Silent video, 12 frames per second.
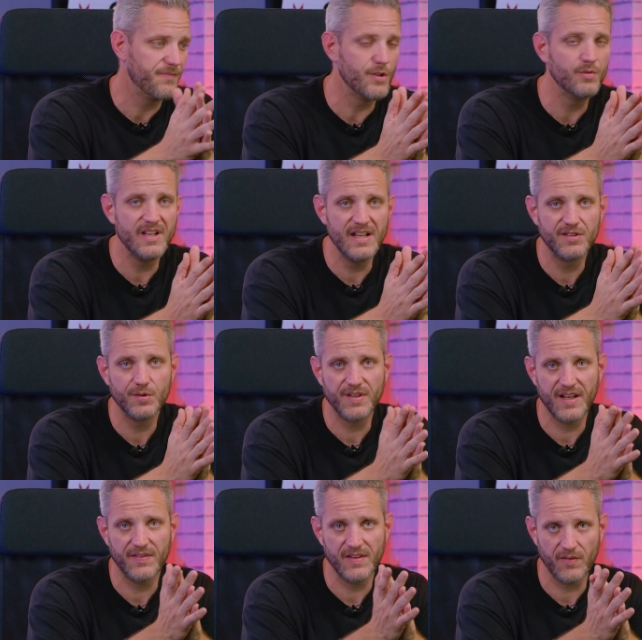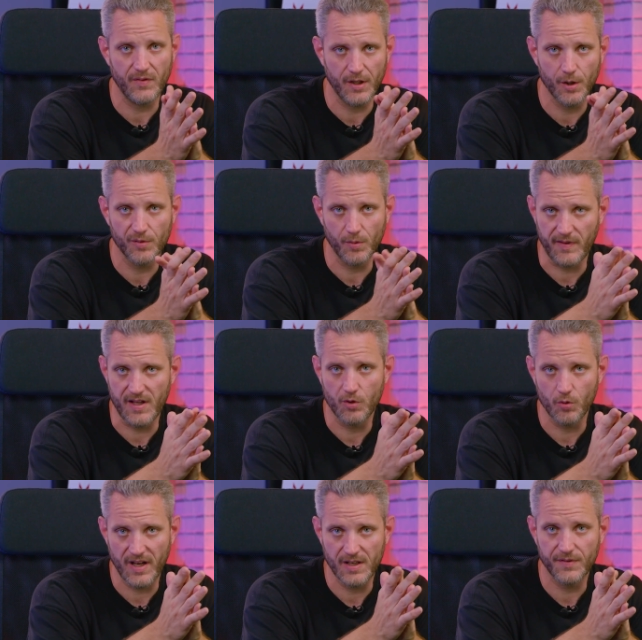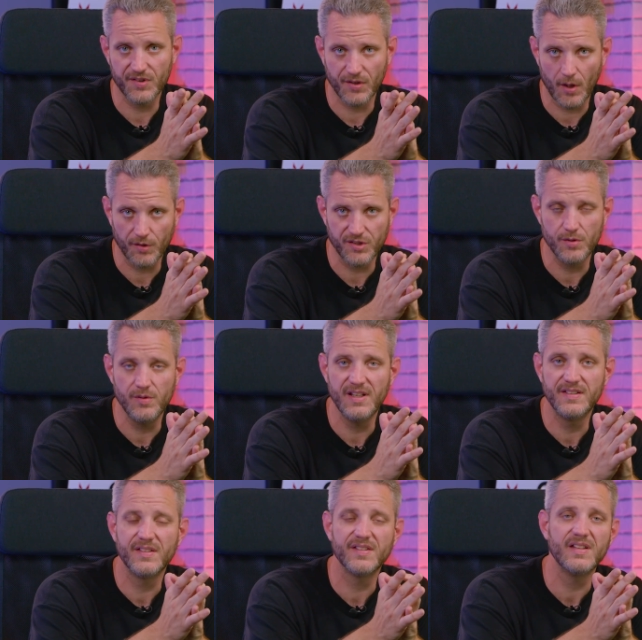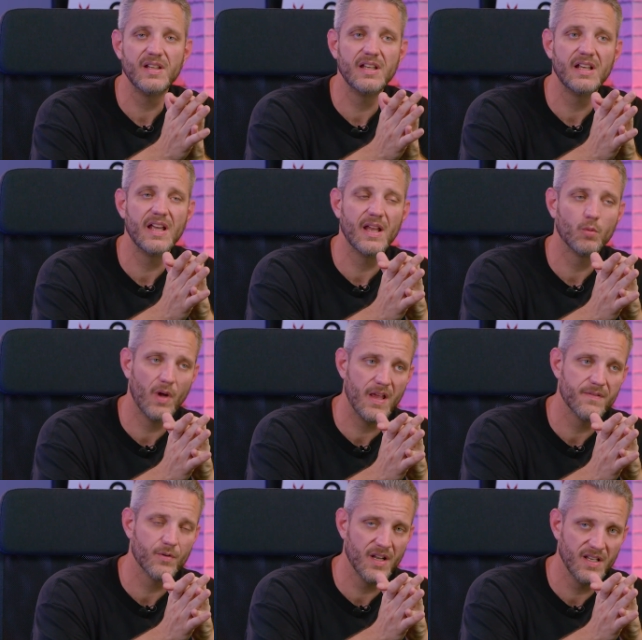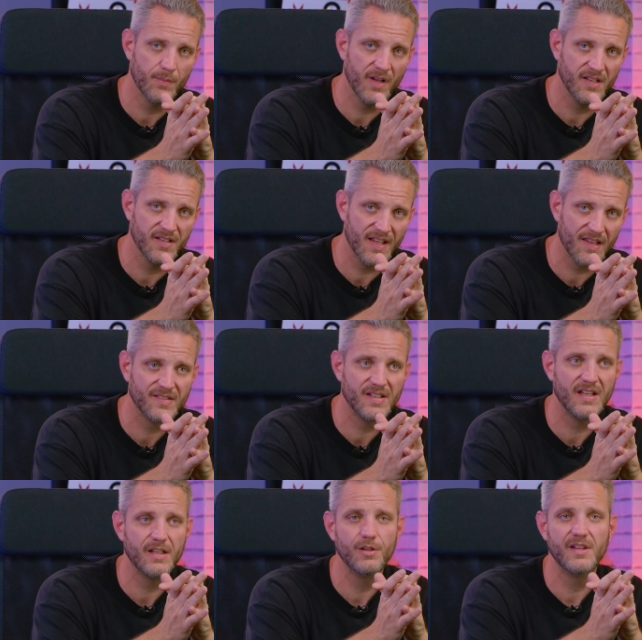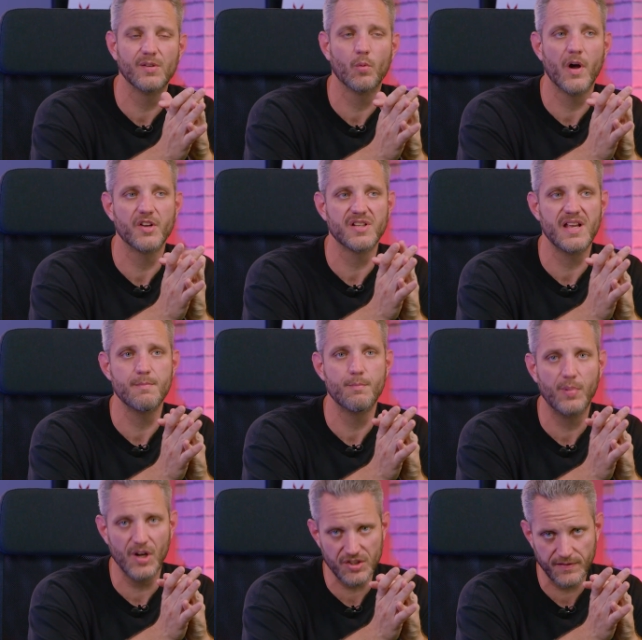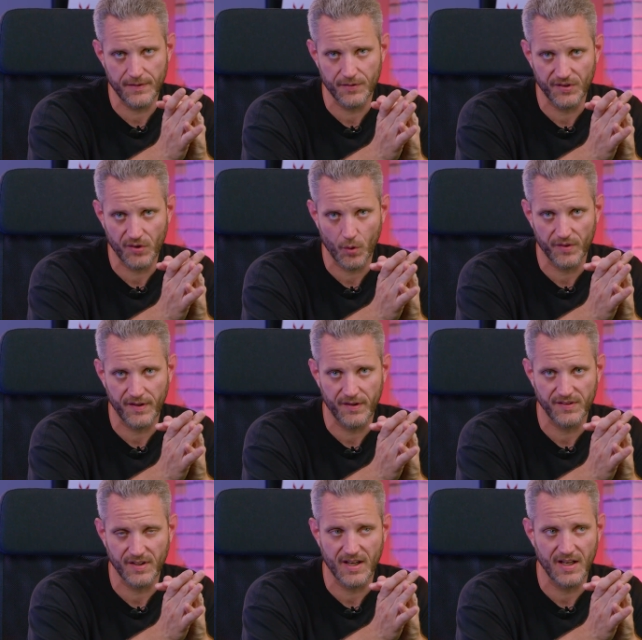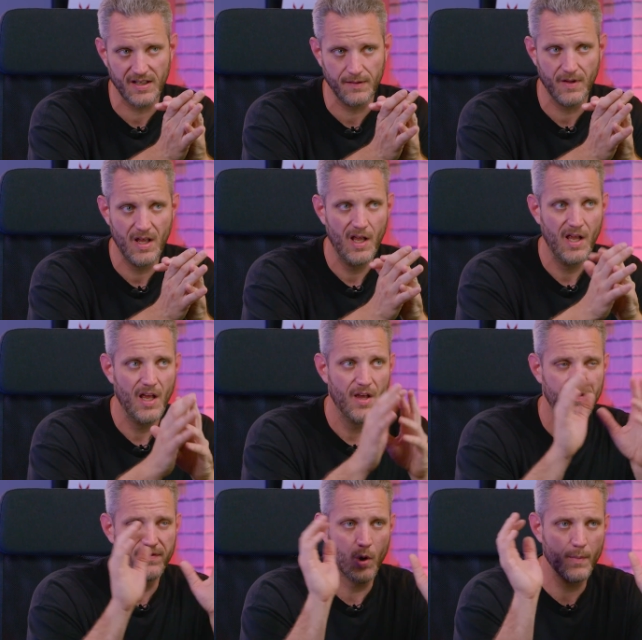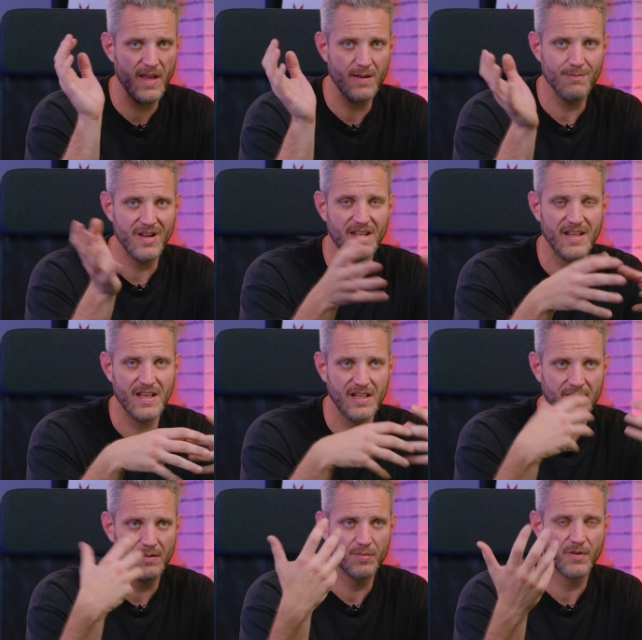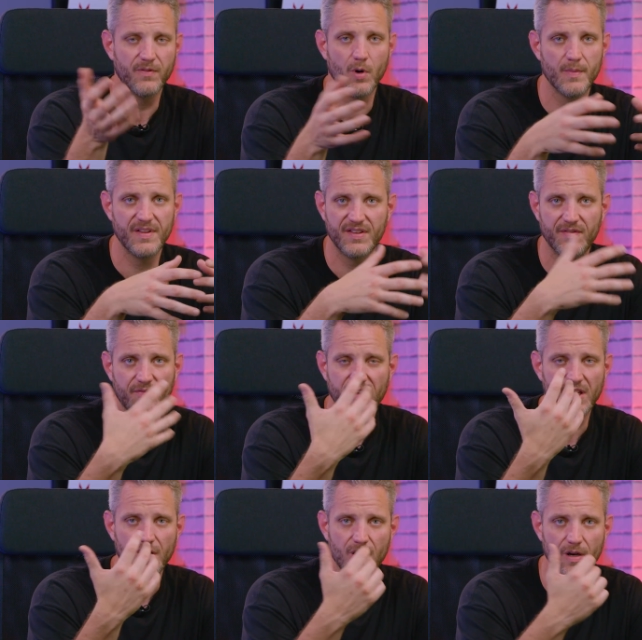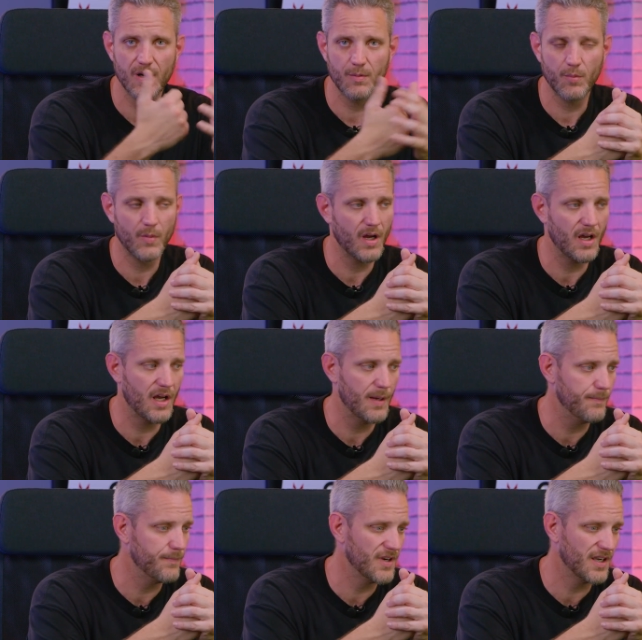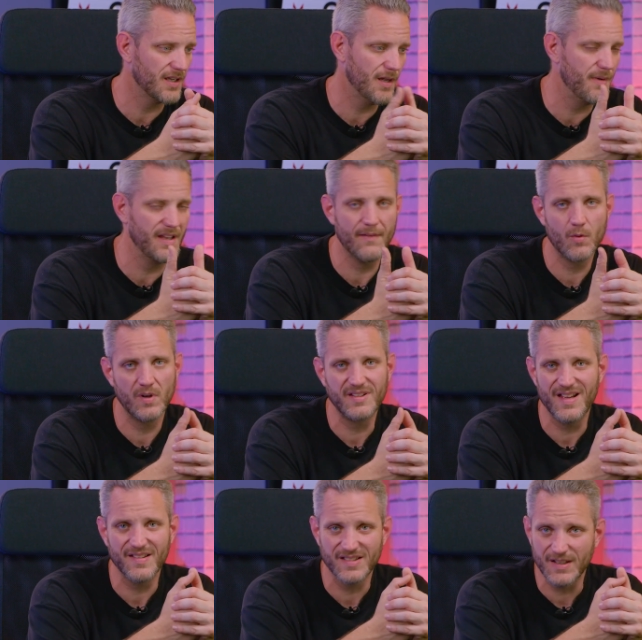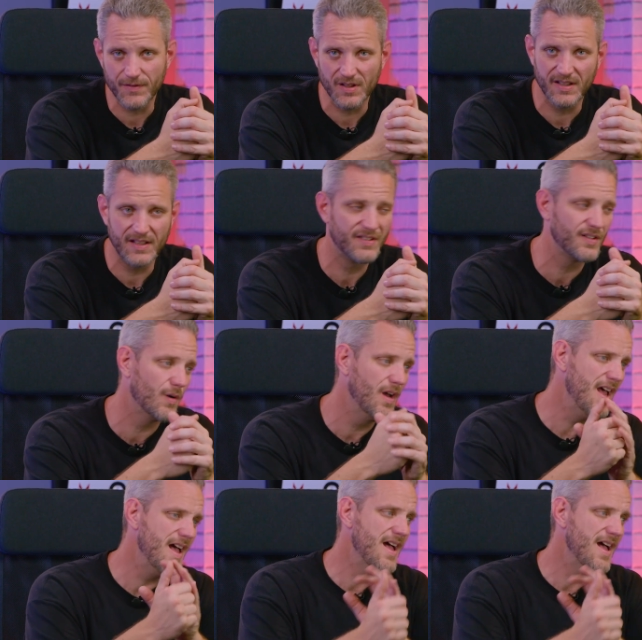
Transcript: you need to take these figures with a grain of salt. You need to see and wait for independent testing. You need to watch a bunch of different sources to kind of form a median performance figure. Um, I mean, everyone tests differently. So